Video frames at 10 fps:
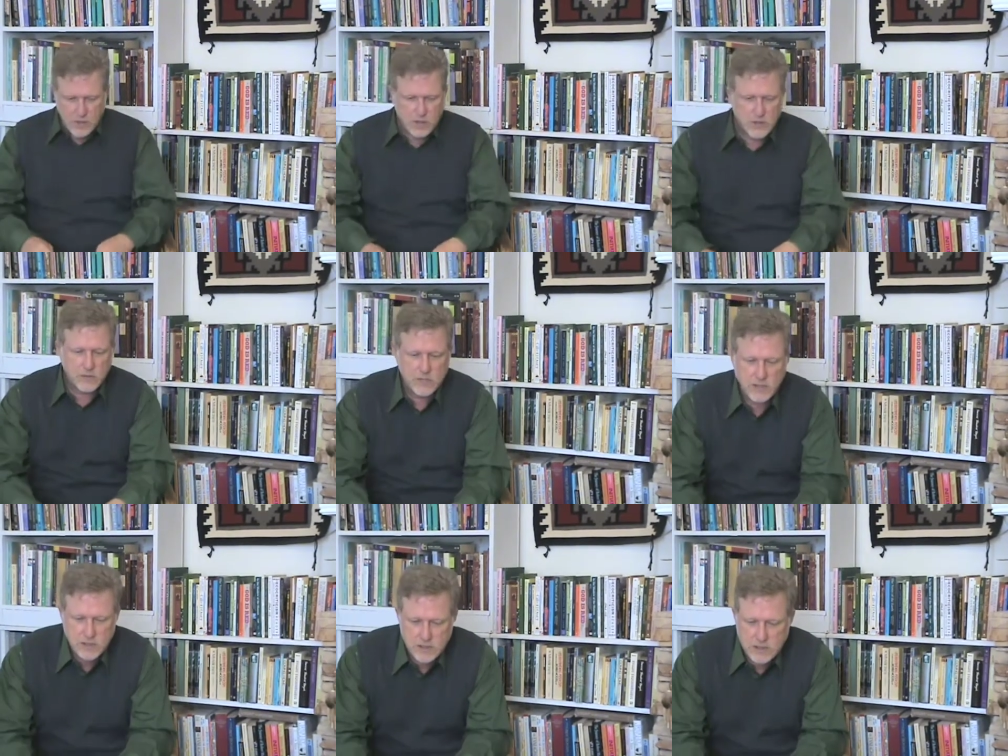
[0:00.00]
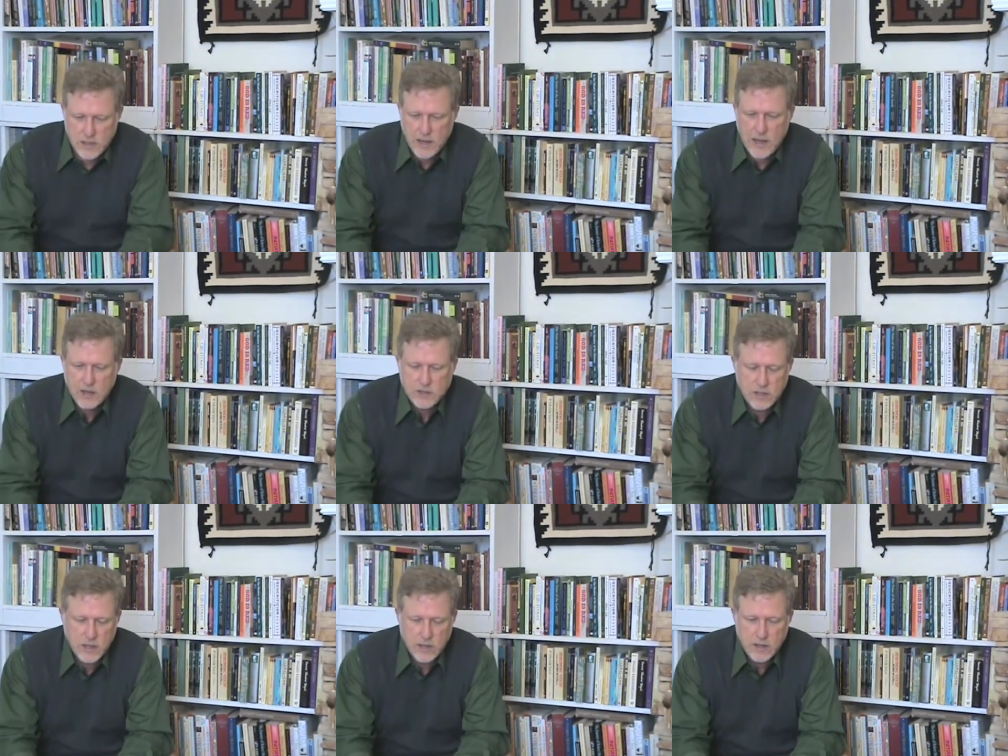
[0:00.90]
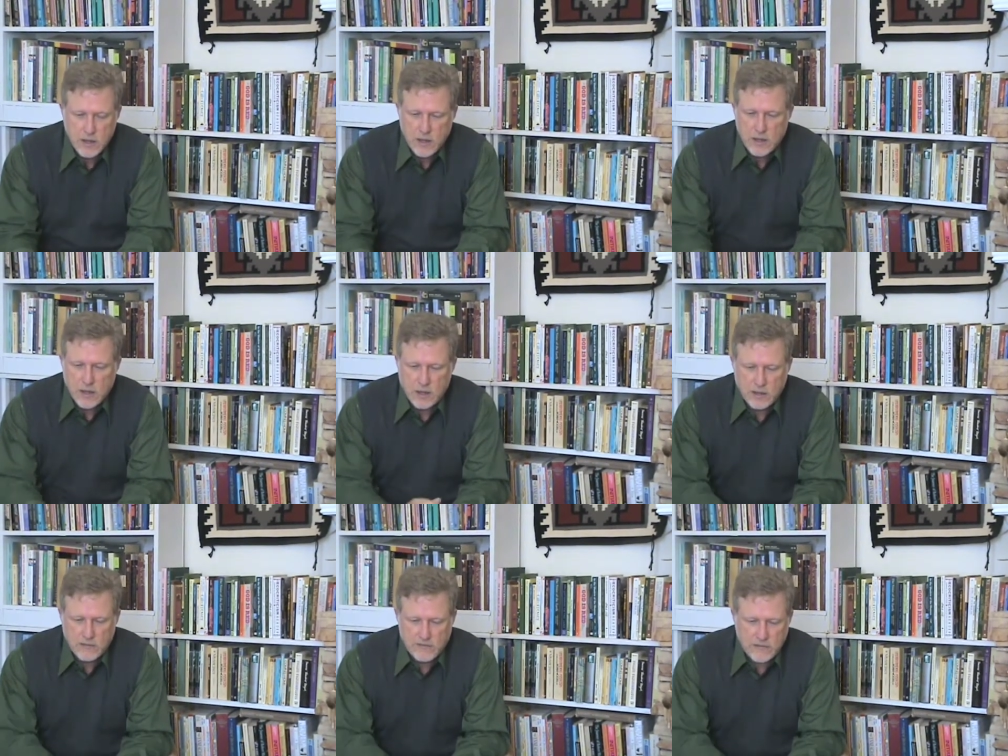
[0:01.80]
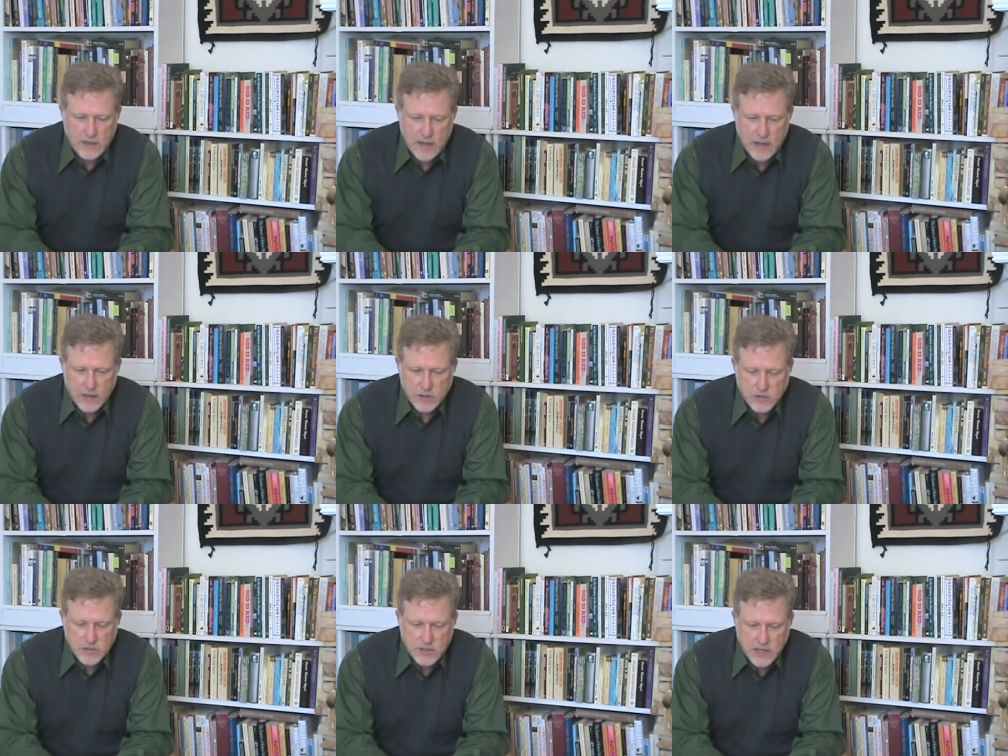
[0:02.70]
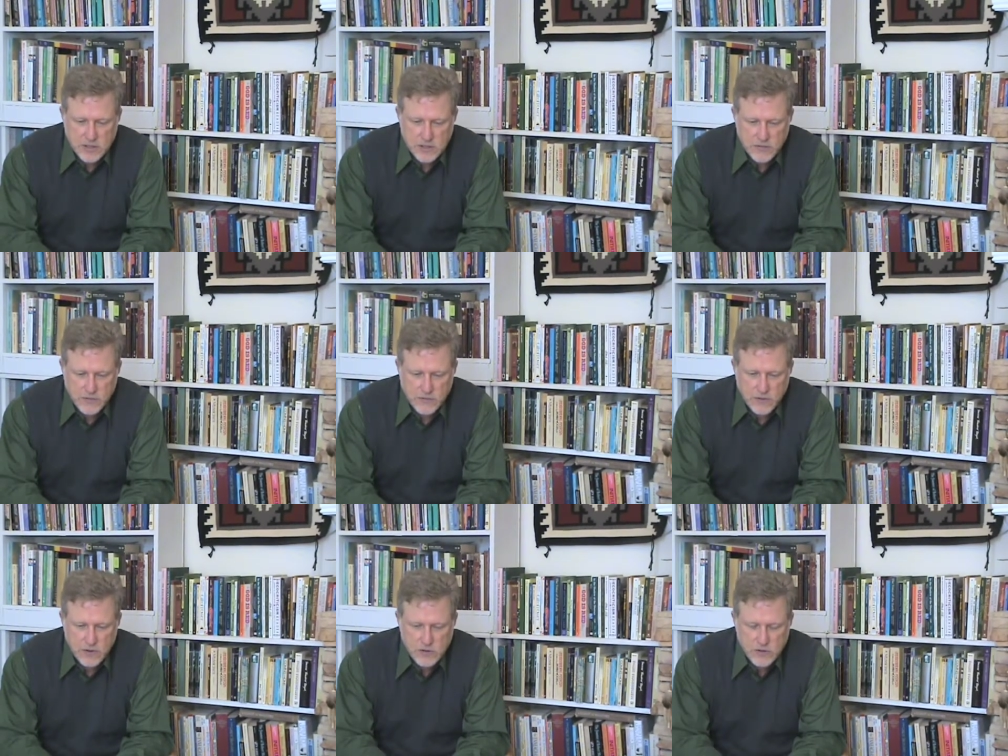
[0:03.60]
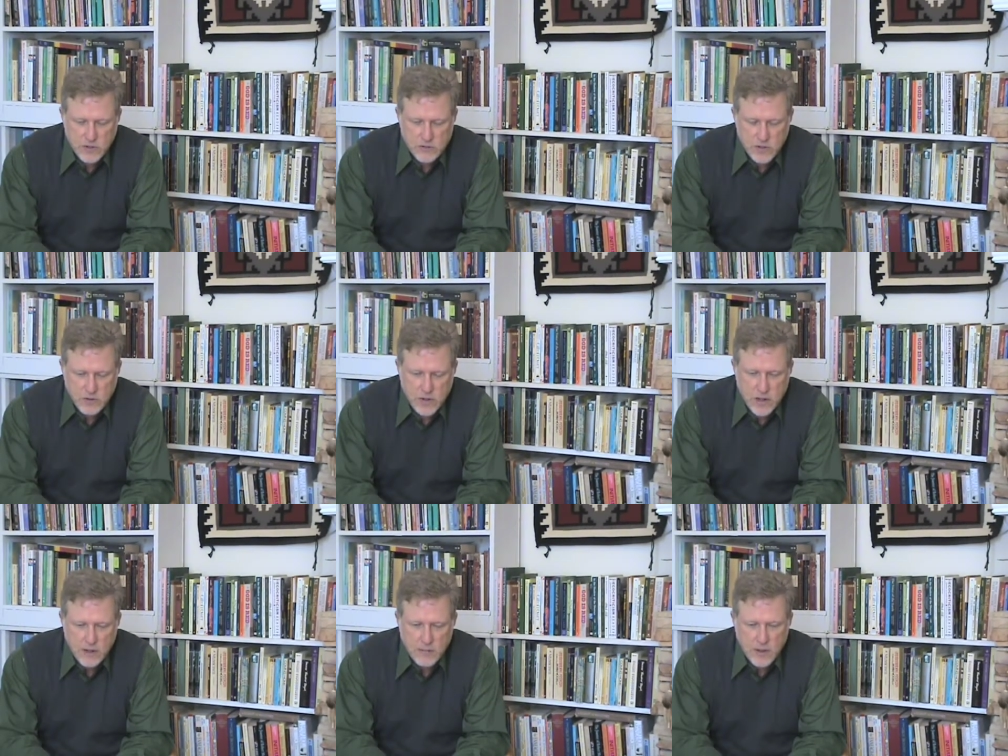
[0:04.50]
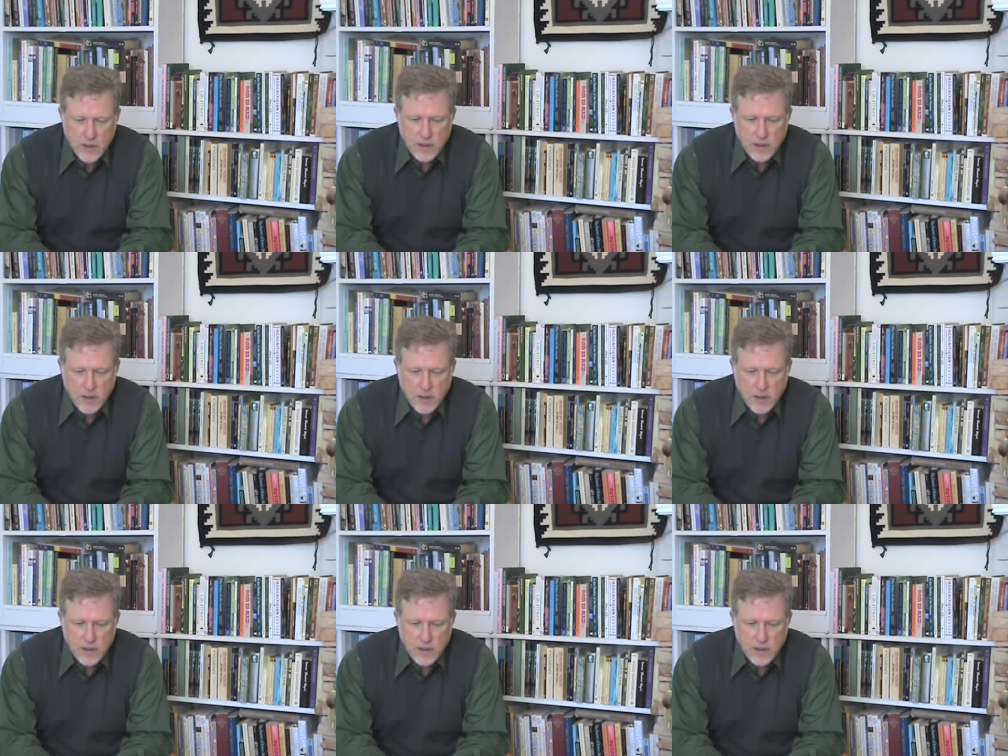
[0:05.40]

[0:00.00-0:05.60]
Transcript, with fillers: was I was at this uh, house that I uh, lived at in Houston, Texas for a few years when I was growing up.